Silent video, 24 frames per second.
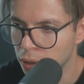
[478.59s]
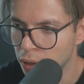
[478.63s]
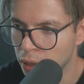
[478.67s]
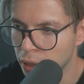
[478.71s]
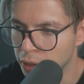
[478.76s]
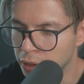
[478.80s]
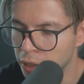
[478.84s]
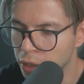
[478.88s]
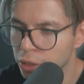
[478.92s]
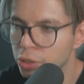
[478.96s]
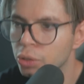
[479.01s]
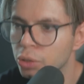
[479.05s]

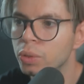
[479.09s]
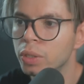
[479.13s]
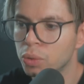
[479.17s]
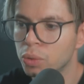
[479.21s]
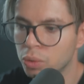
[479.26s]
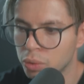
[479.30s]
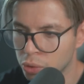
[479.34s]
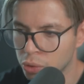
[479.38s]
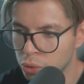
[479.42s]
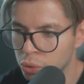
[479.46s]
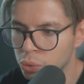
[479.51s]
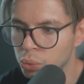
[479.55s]
And then you
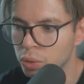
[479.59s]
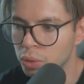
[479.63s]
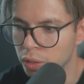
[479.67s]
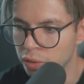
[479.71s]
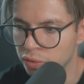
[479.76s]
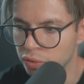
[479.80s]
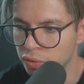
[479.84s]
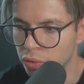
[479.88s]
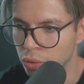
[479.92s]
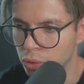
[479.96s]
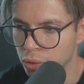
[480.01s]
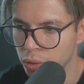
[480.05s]
hear a
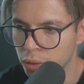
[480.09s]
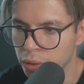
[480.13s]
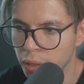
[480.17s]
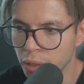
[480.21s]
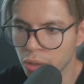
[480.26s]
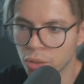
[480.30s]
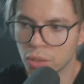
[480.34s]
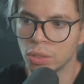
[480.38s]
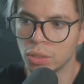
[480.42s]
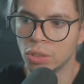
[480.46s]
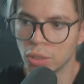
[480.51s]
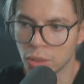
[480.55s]
studio version
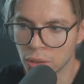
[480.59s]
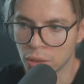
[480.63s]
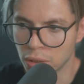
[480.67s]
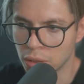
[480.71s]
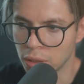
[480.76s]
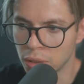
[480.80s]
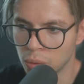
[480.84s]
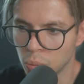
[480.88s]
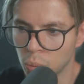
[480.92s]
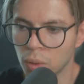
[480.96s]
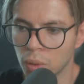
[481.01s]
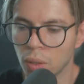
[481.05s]
that she just
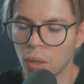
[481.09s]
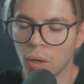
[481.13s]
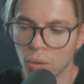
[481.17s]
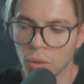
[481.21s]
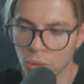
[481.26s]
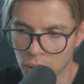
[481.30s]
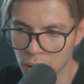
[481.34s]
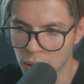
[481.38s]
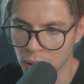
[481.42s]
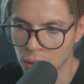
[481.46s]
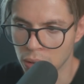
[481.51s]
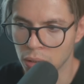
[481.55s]
did with
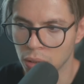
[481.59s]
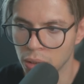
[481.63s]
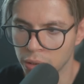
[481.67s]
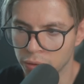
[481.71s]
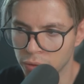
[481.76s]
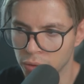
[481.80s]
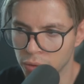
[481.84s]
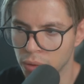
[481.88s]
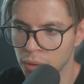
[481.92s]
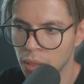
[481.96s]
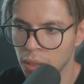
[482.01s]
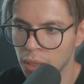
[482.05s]
Halsey's
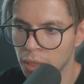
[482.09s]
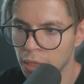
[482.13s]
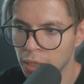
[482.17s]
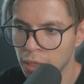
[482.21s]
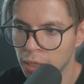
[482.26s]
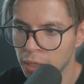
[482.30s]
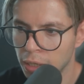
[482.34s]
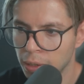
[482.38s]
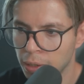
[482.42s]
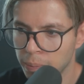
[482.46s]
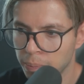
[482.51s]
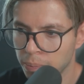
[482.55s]
cover.
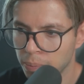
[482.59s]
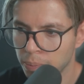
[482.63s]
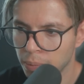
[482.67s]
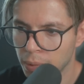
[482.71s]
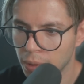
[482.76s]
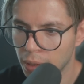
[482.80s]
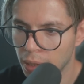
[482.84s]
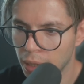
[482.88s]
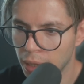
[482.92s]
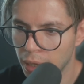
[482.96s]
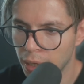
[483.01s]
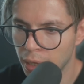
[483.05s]

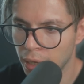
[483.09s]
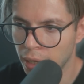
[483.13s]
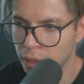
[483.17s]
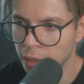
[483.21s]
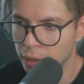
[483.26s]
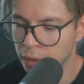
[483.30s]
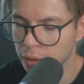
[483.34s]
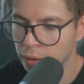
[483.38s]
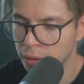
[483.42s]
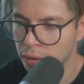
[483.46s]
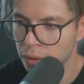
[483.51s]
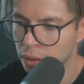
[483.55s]

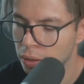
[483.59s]
And